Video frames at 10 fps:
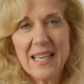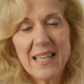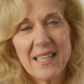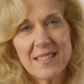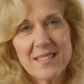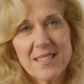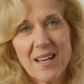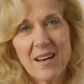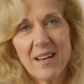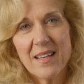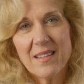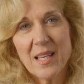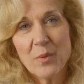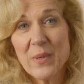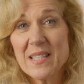And I
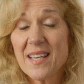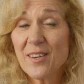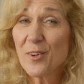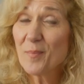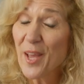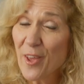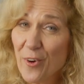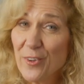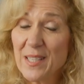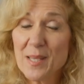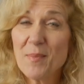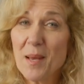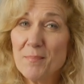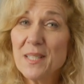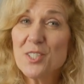then went out on my own. In
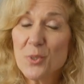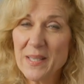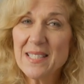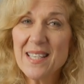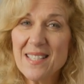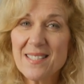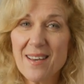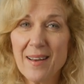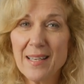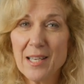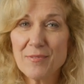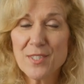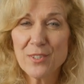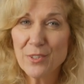my mid-20s, I left